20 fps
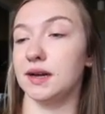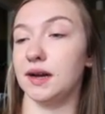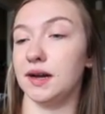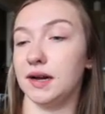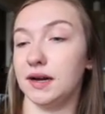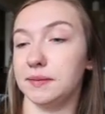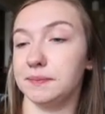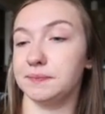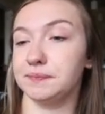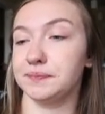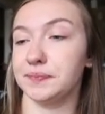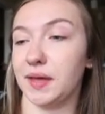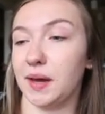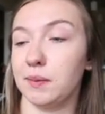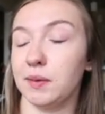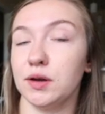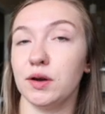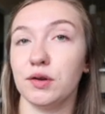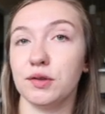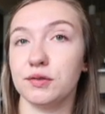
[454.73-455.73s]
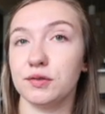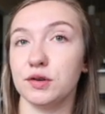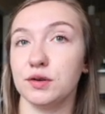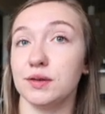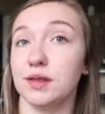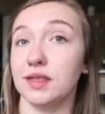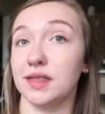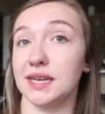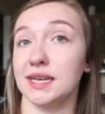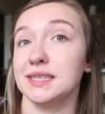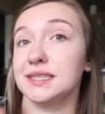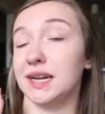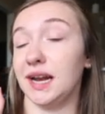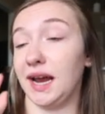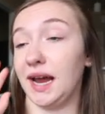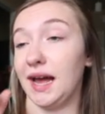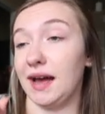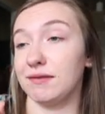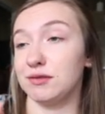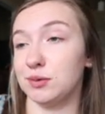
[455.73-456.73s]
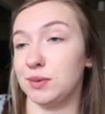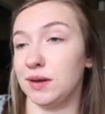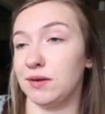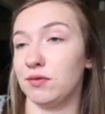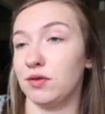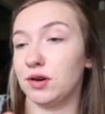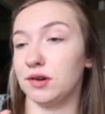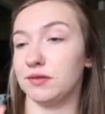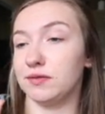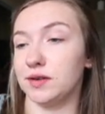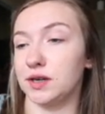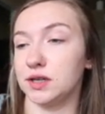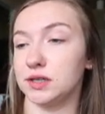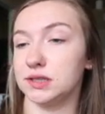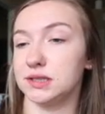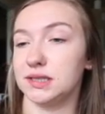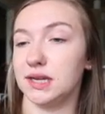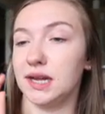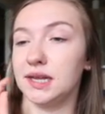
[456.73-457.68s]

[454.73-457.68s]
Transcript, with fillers: Um, I'm gonna go through the things that I have to pay for first,